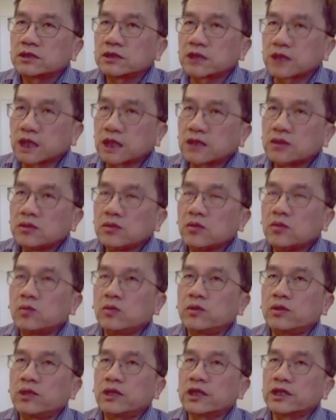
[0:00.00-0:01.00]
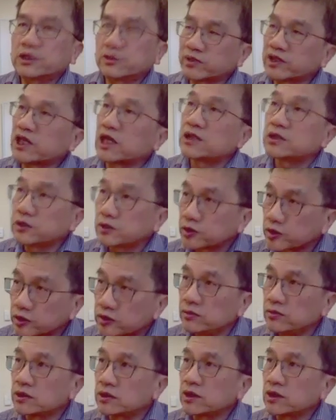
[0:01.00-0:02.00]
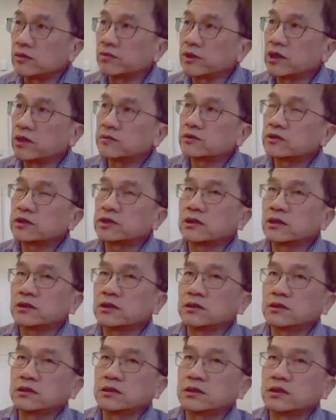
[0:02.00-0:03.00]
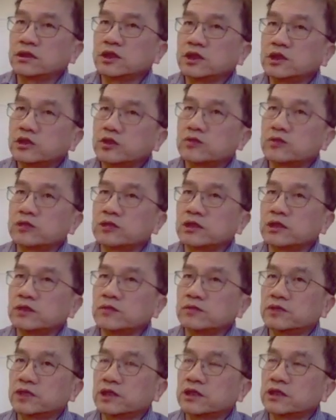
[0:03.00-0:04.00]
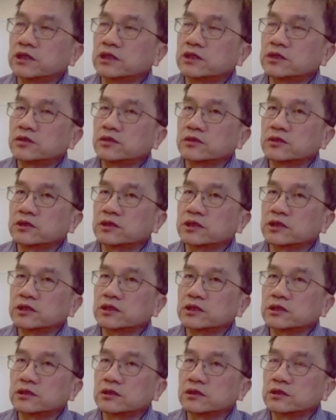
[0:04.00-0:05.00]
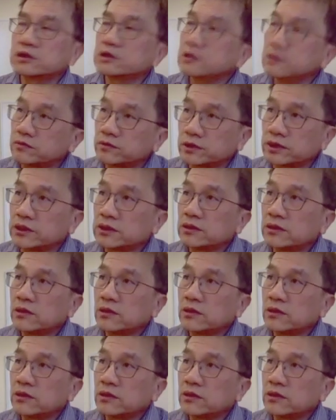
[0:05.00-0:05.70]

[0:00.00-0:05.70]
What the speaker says: done or has been understood about the history of Chinese translation theory.